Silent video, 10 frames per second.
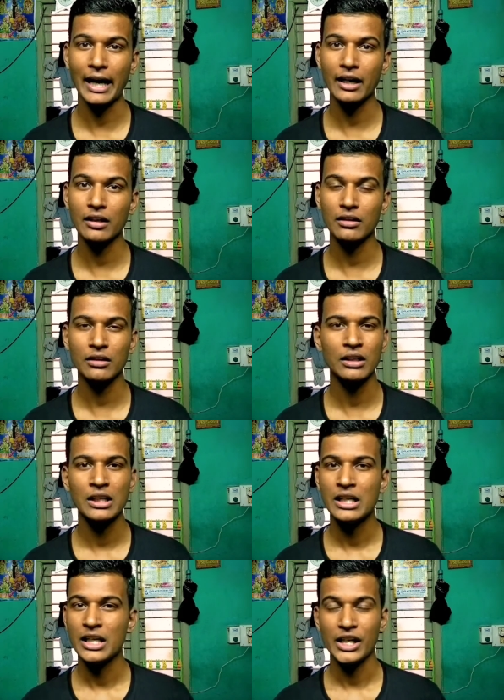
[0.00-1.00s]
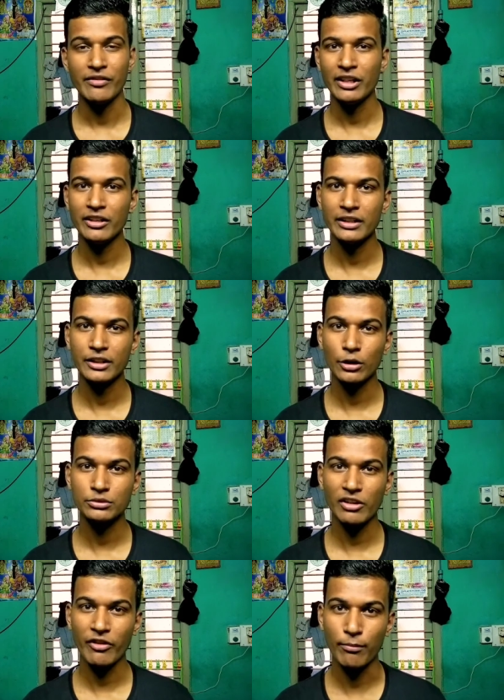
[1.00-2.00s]
And uh, even in
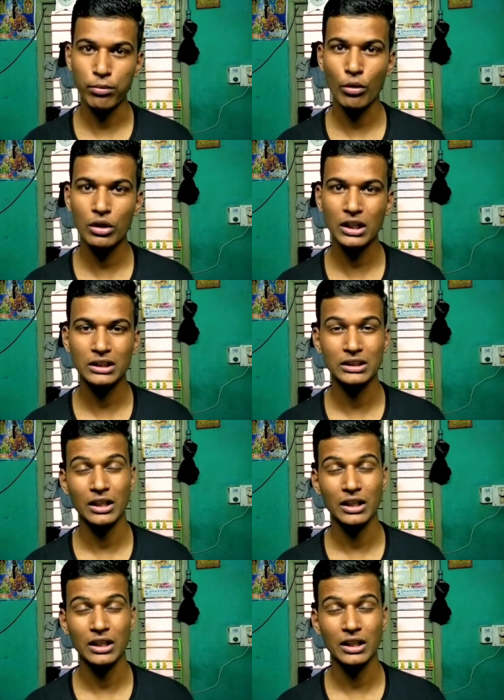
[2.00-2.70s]
terms of a bolt,